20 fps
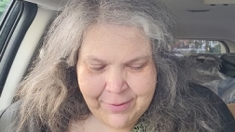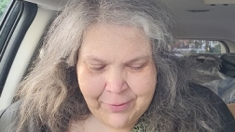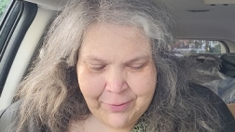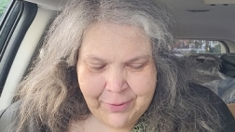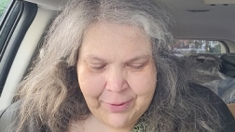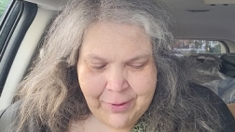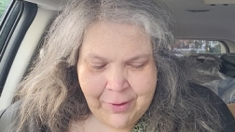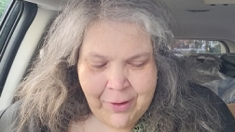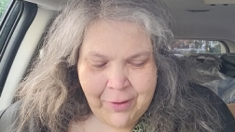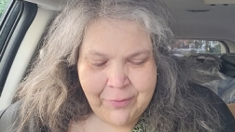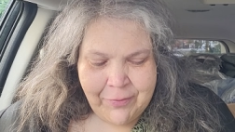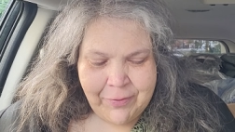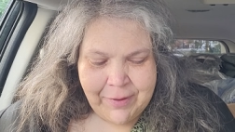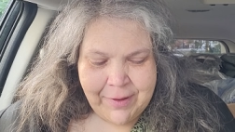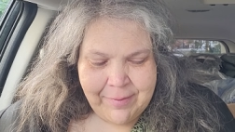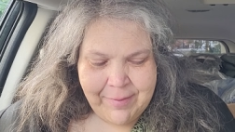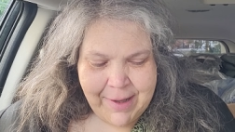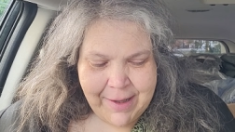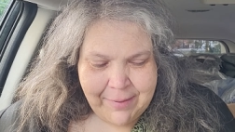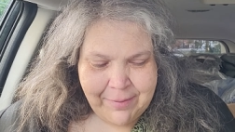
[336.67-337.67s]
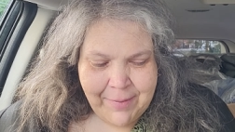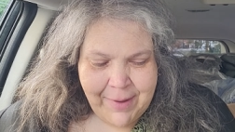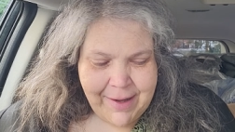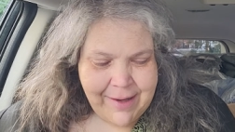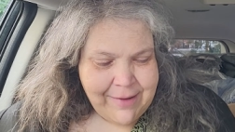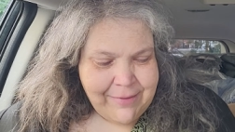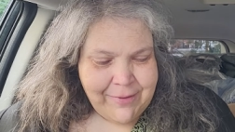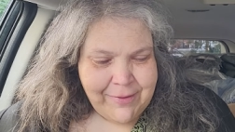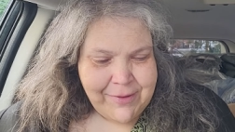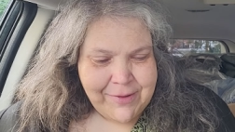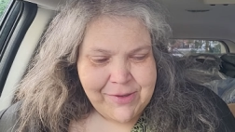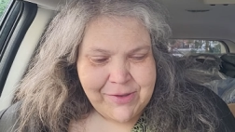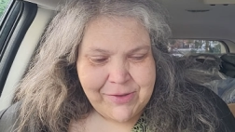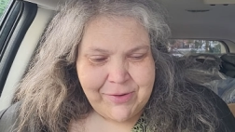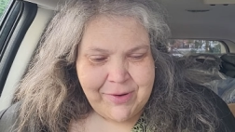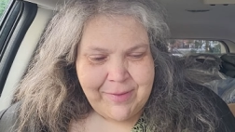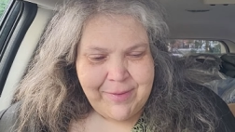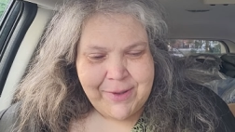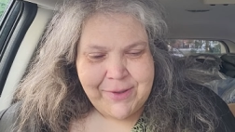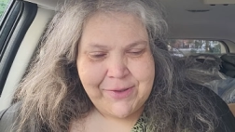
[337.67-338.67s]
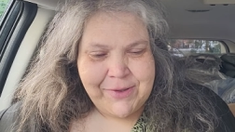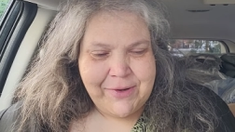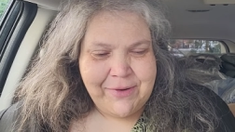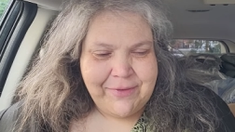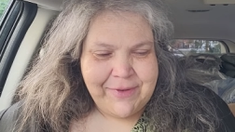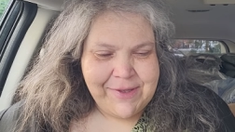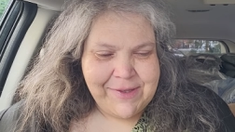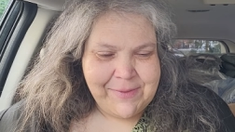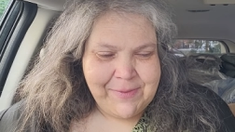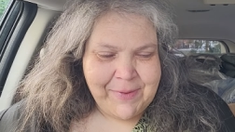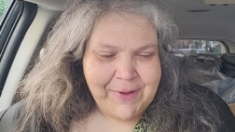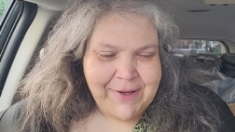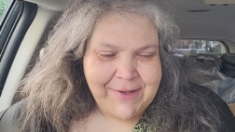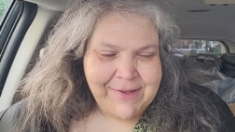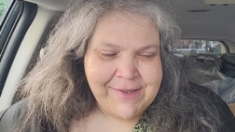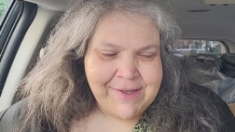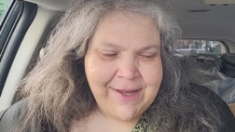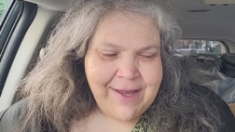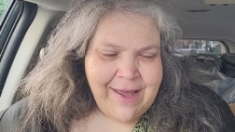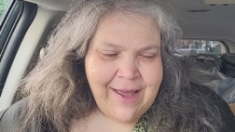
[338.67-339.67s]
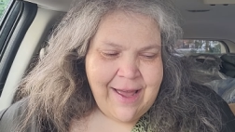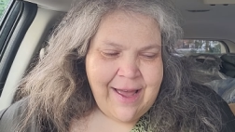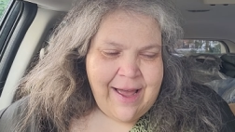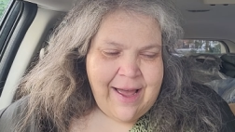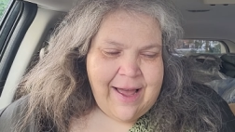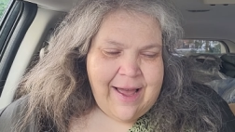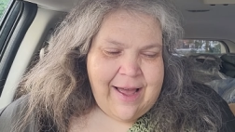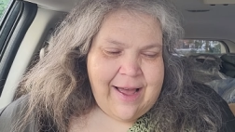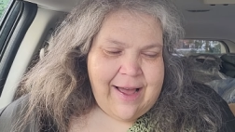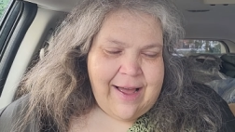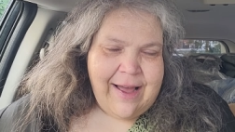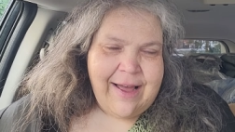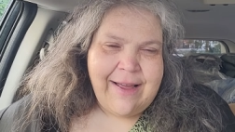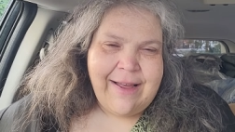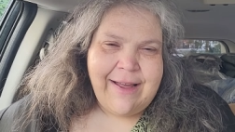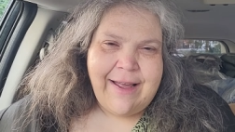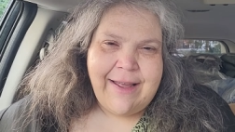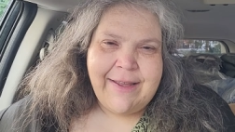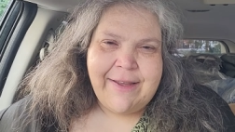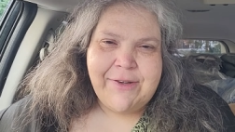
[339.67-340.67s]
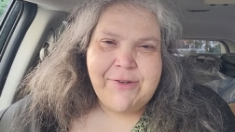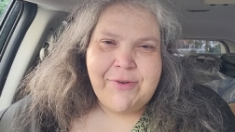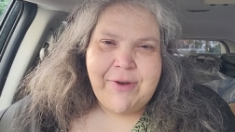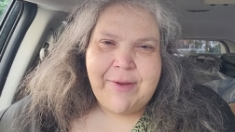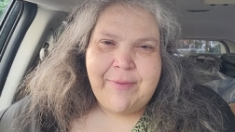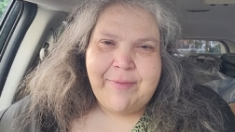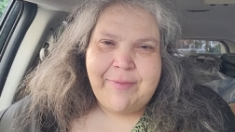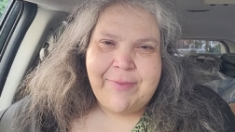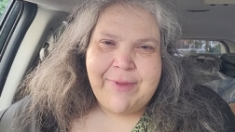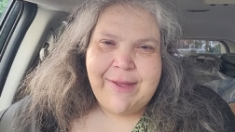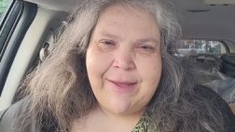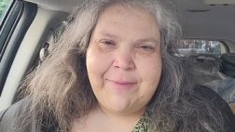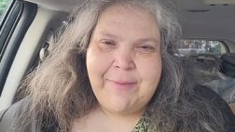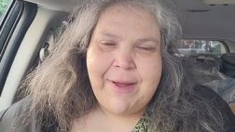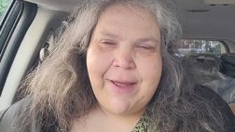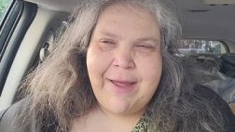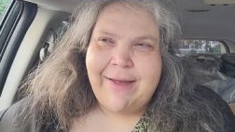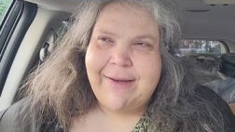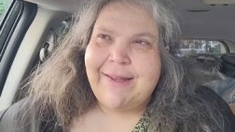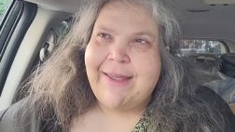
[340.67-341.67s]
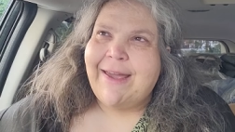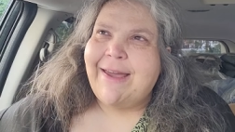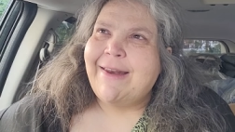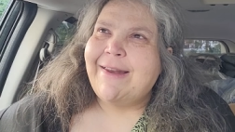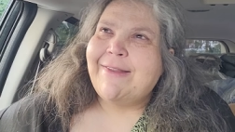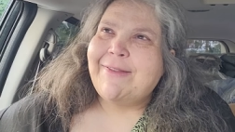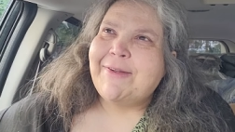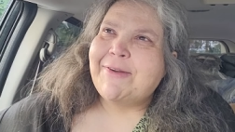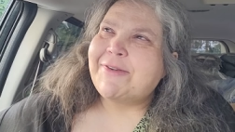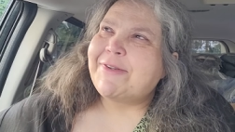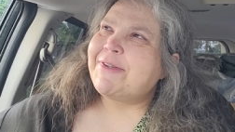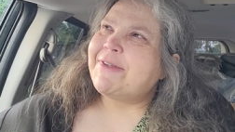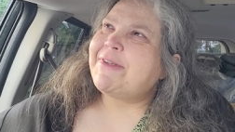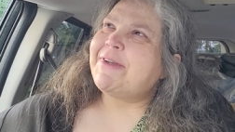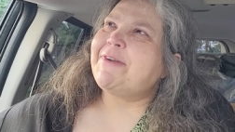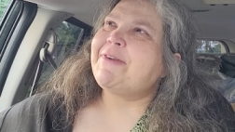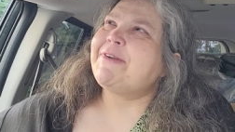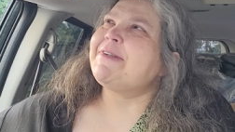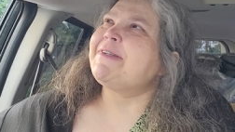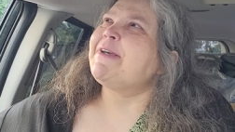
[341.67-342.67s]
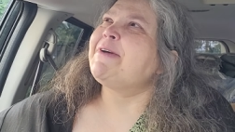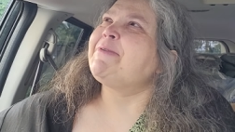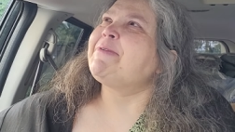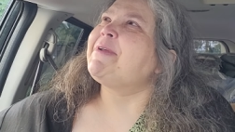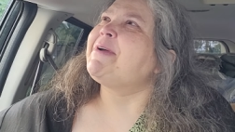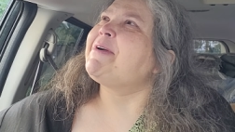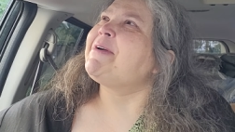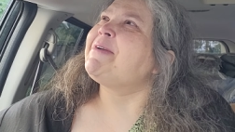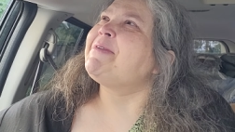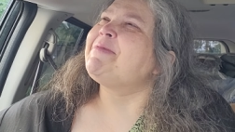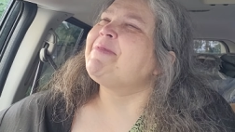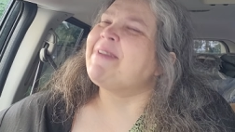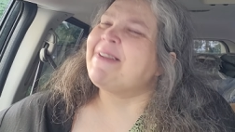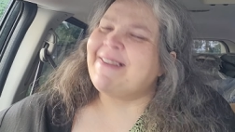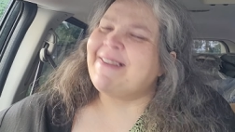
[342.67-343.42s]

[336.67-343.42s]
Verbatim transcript: will hopefully make money for the streaming service. But uh, I can dream. In my head canon, there's a series out there.